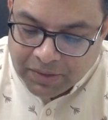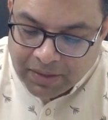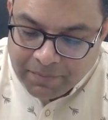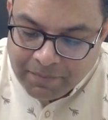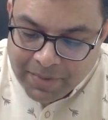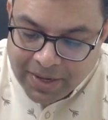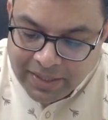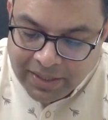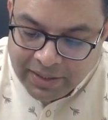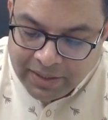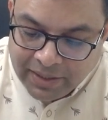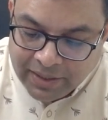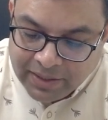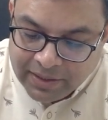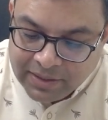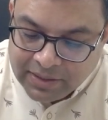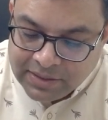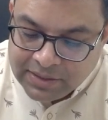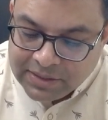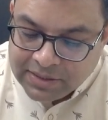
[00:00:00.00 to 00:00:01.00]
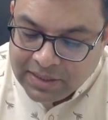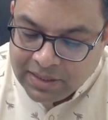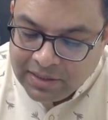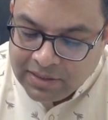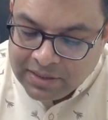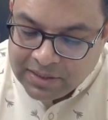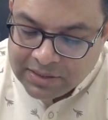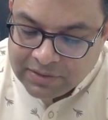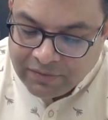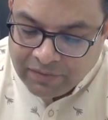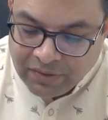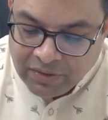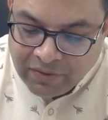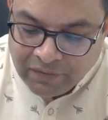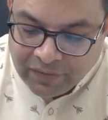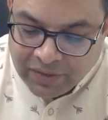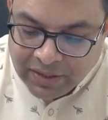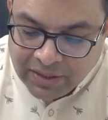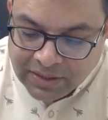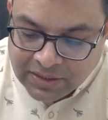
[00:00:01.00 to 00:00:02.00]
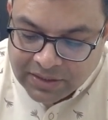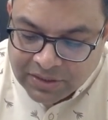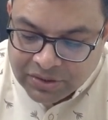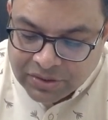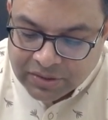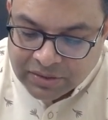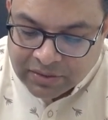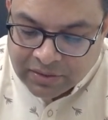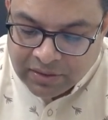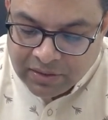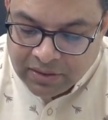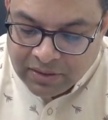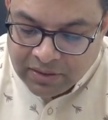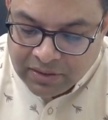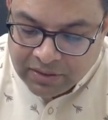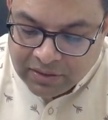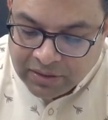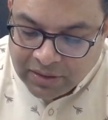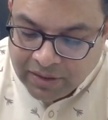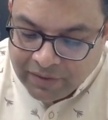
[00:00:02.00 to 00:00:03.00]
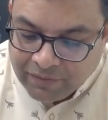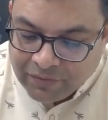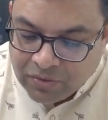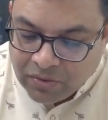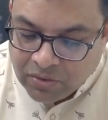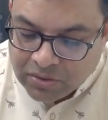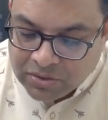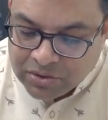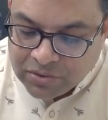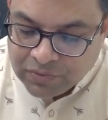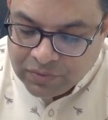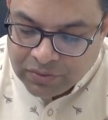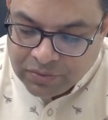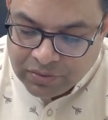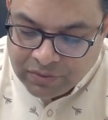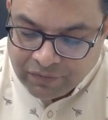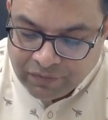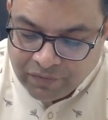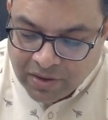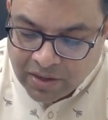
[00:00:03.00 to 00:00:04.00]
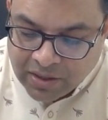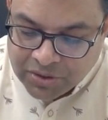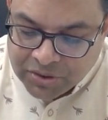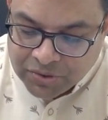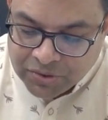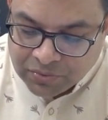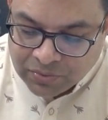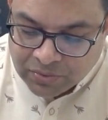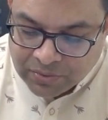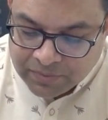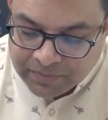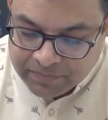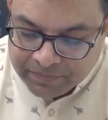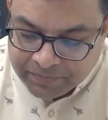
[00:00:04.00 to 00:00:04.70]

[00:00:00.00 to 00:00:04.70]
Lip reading: Meditating in stillness, free of indecision, they have crossed over to the far shore.